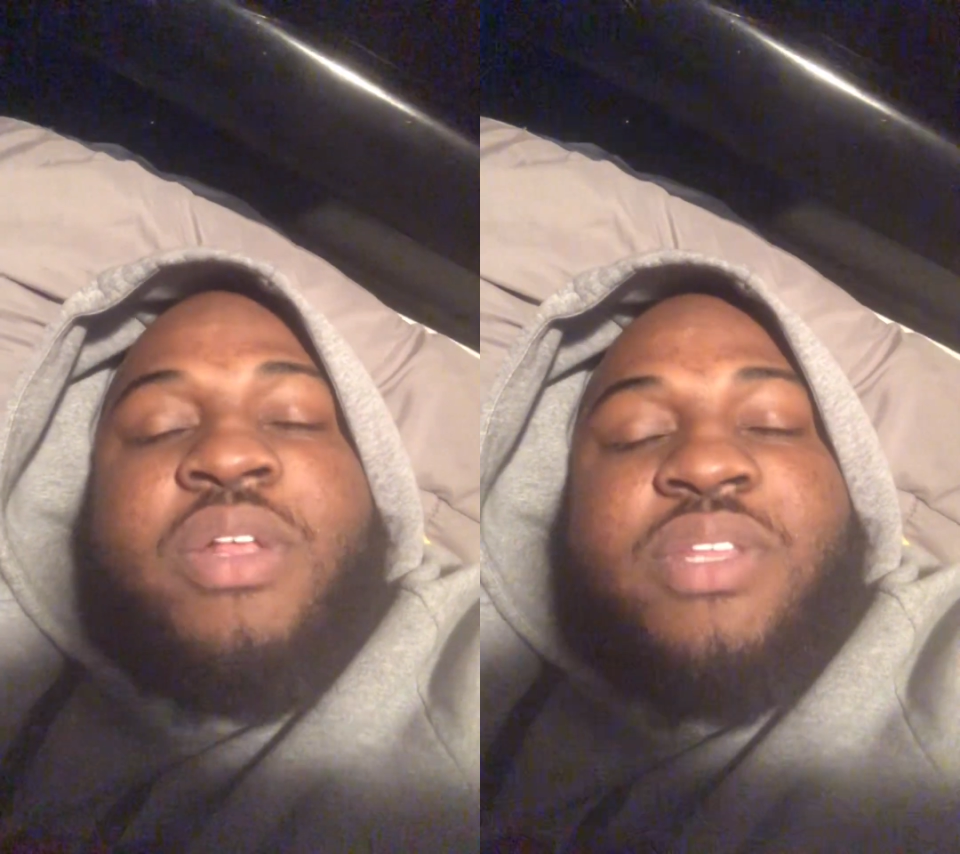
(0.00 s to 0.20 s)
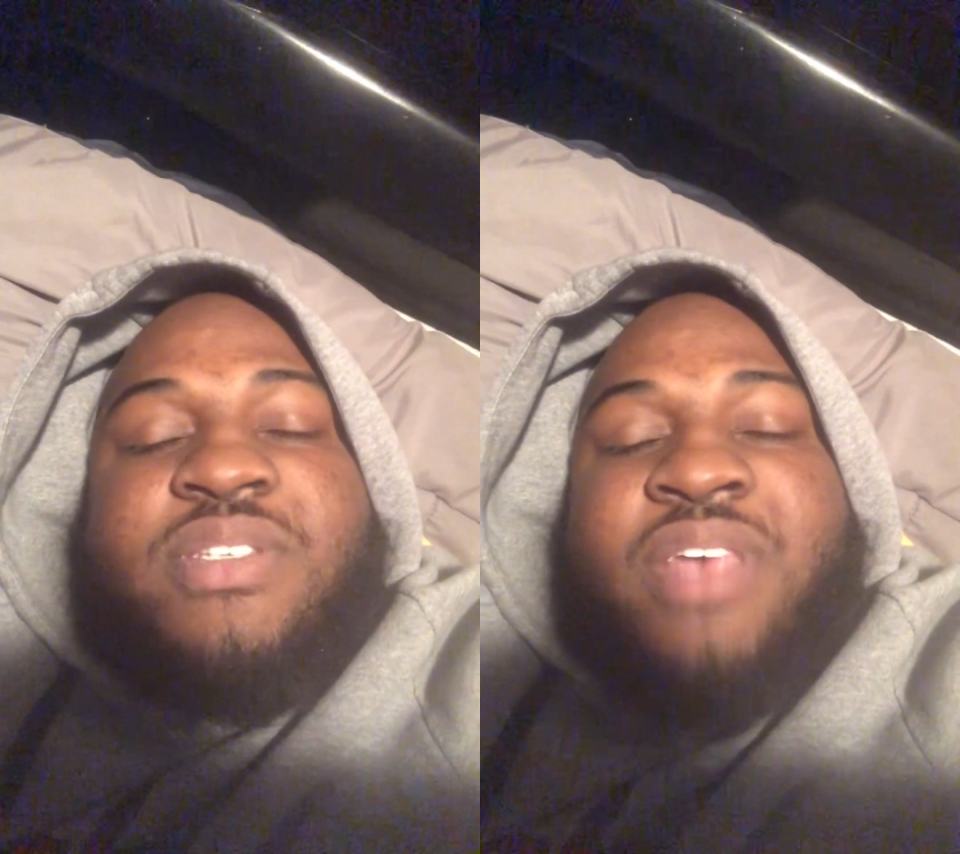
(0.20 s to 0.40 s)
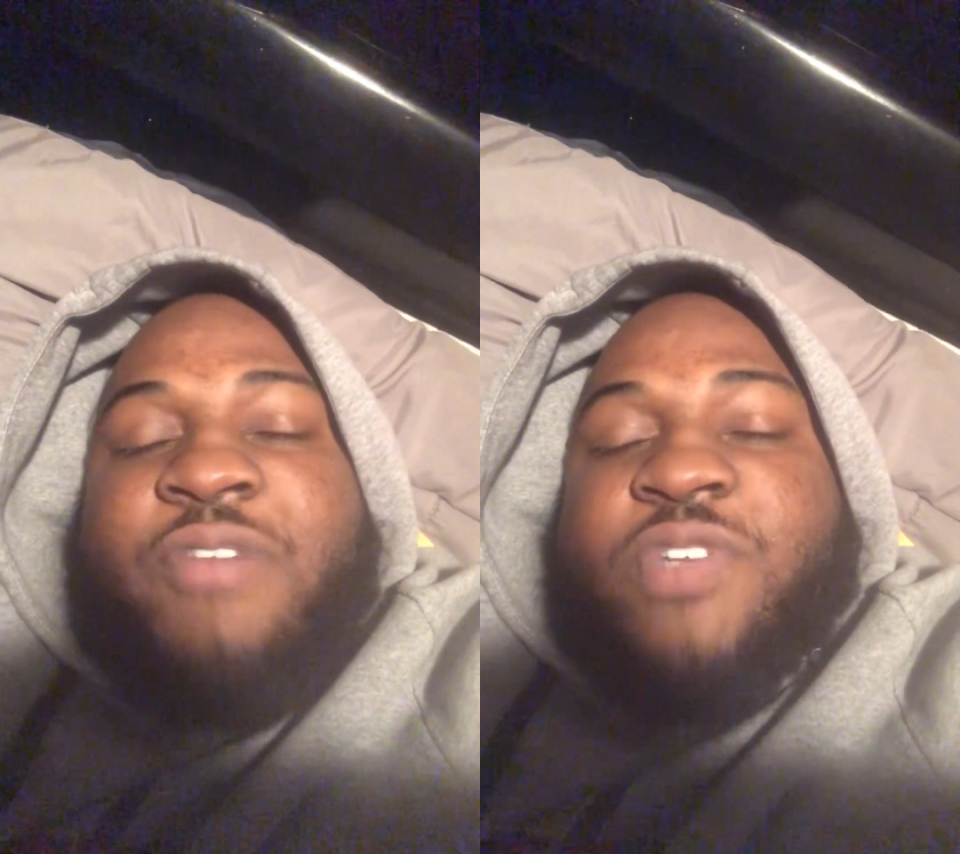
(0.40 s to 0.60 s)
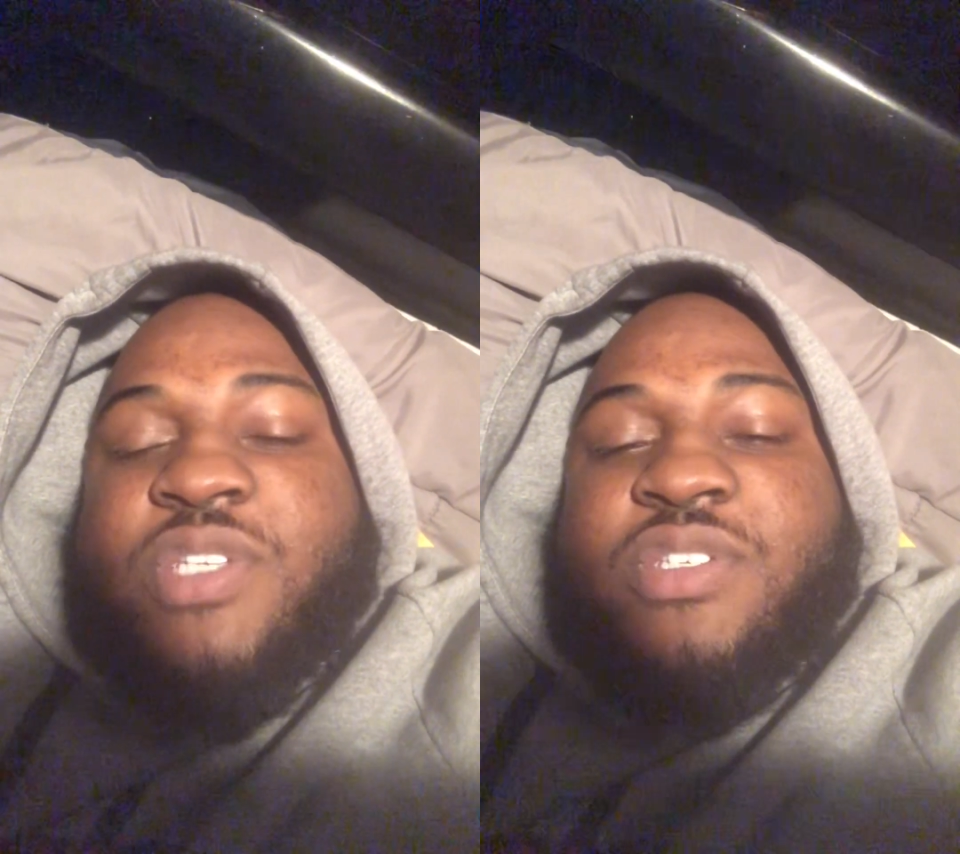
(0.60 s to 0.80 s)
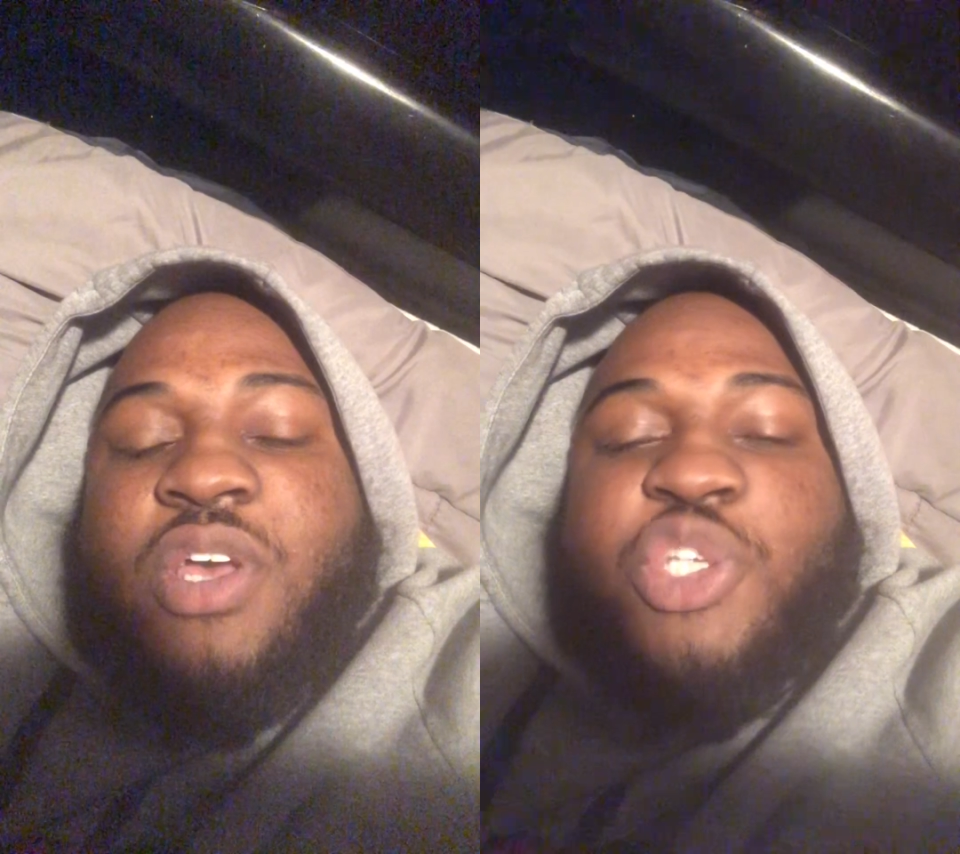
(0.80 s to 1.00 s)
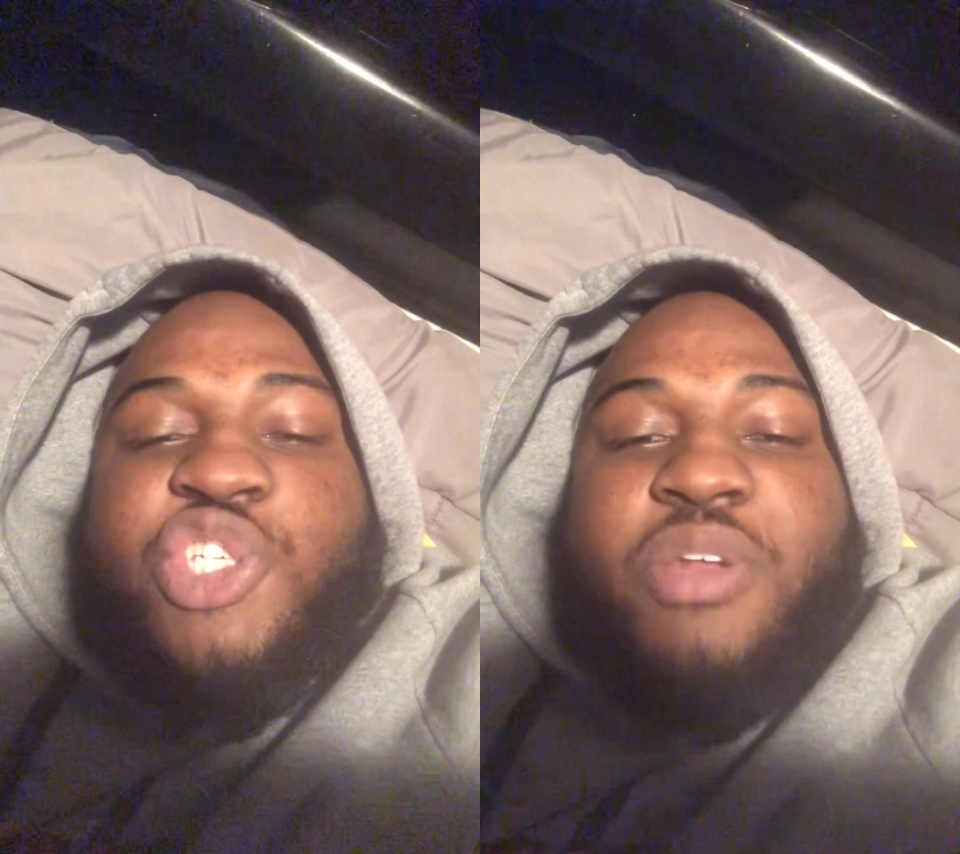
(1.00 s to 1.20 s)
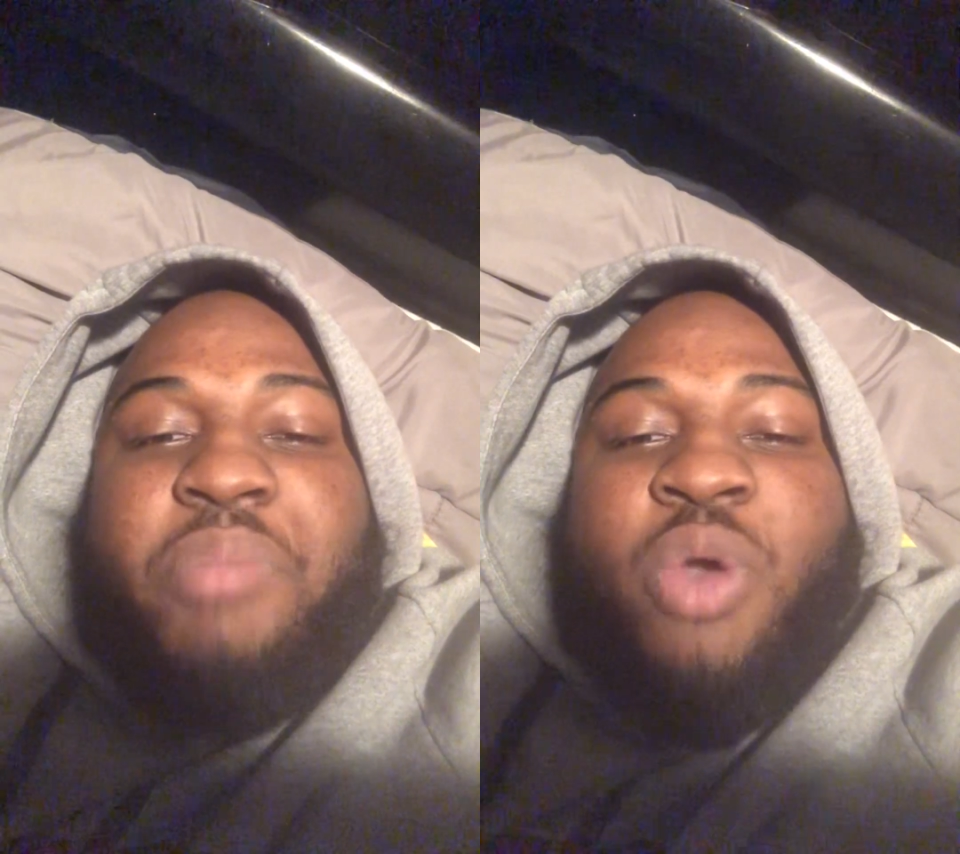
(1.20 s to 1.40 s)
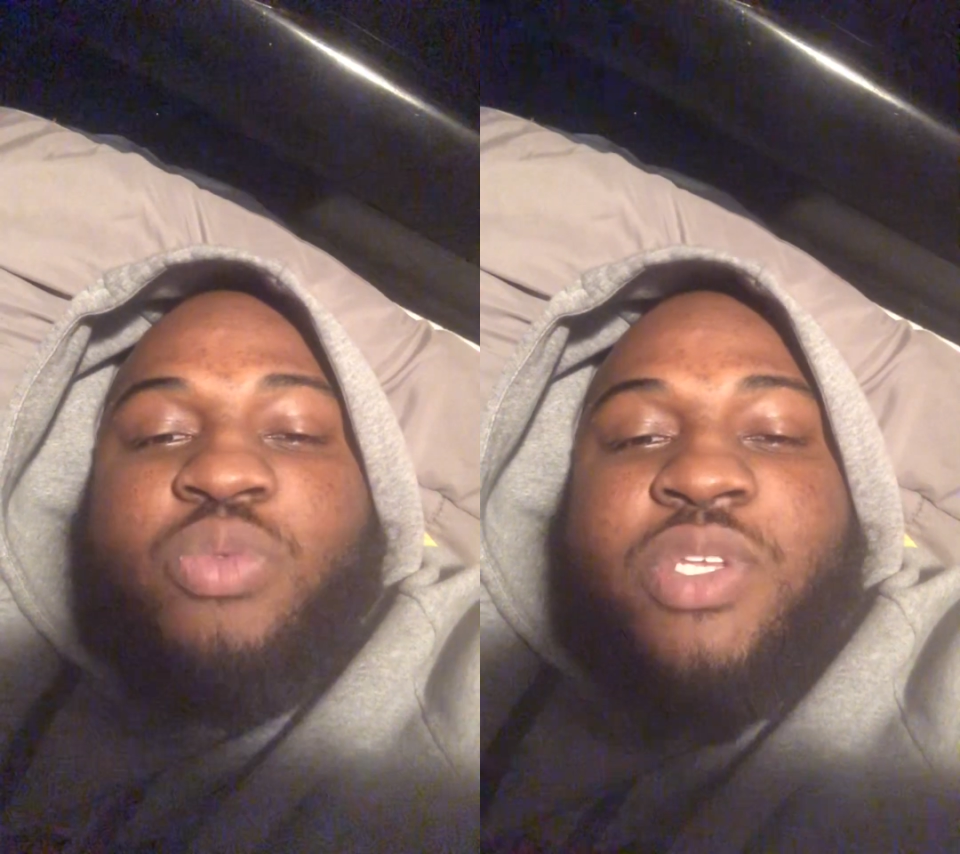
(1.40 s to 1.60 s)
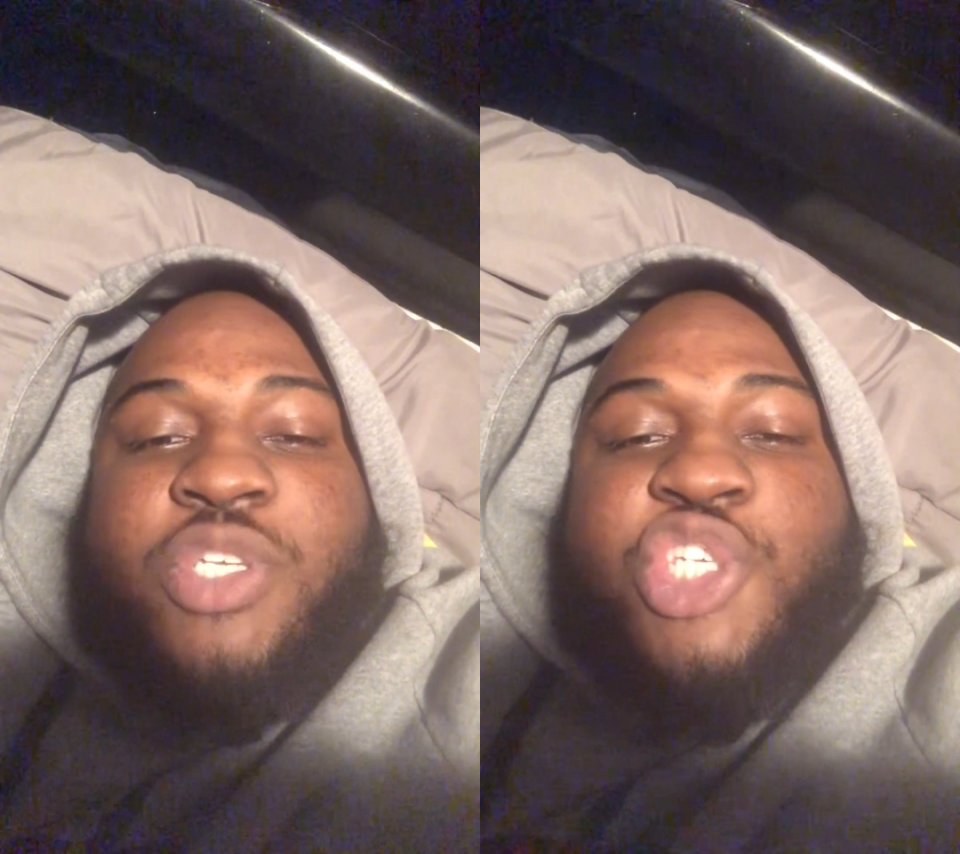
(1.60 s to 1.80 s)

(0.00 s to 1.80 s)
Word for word: Let's have a discussion about this.